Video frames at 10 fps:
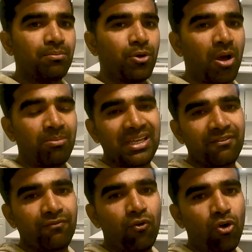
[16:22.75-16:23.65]
probably
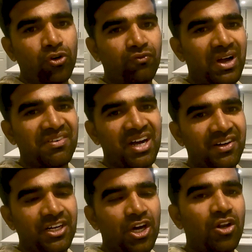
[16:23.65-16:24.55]
four to five
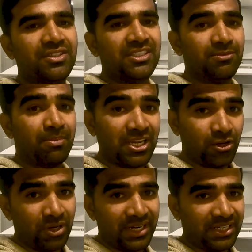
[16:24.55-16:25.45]
hundred dollars is my
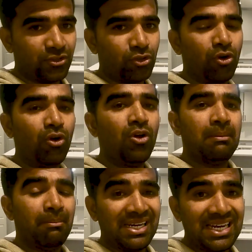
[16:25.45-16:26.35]
utilities so
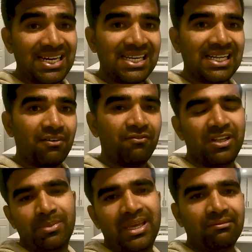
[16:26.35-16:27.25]
my net income
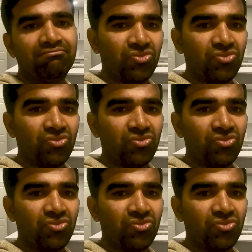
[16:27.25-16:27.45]
will be